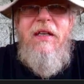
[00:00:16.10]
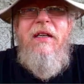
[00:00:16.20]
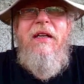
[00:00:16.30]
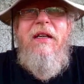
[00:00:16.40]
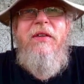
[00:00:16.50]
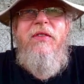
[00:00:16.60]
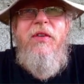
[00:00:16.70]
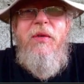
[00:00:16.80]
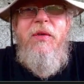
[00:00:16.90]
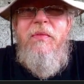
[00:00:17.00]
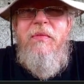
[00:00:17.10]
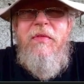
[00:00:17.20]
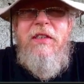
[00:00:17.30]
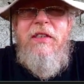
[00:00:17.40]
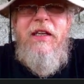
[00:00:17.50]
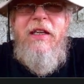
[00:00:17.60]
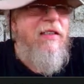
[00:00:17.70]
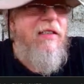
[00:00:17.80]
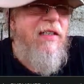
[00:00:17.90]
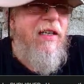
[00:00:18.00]
Hey YouTube, this
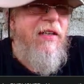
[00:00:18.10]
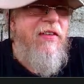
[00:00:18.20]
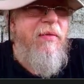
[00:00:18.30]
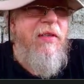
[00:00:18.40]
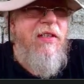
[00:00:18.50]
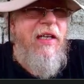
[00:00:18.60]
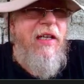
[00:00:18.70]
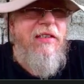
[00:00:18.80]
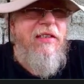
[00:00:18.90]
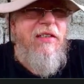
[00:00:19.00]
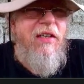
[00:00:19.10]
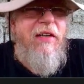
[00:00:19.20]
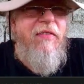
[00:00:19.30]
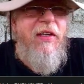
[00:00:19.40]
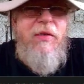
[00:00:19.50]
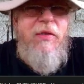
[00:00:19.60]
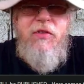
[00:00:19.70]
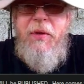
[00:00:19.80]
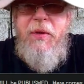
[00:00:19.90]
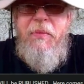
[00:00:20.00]
thing with this latest Kleck video is
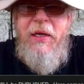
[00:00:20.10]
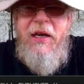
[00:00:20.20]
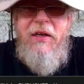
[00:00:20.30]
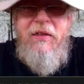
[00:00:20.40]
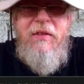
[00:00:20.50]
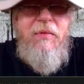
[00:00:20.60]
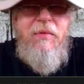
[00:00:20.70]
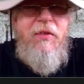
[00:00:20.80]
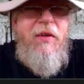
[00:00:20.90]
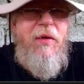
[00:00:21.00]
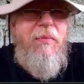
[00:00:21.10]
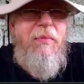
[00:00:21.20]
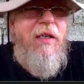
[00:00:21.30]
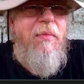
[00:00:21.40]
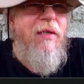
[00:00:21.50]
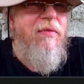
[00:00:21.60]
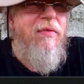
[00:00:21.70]
tripping me out. I'll show you what I'm talking about.